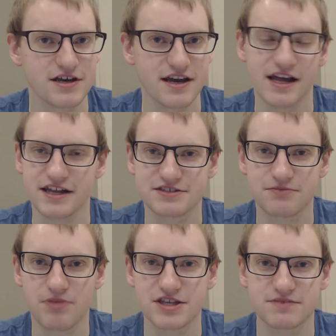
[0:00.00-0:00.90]
And
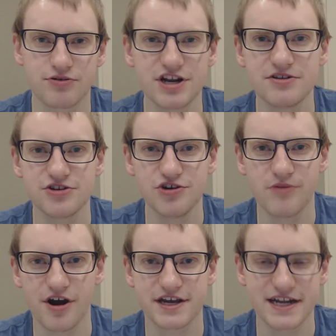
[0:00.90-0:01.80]
it's a pretty new
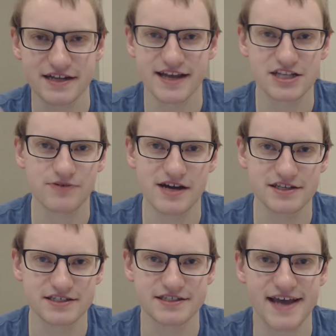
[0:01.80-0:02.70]
market, and that's why
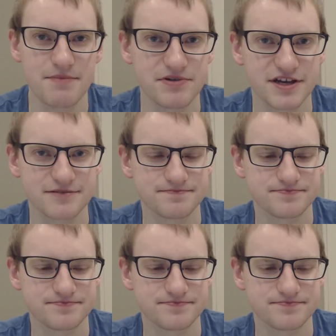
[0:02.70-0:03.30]
this is happening.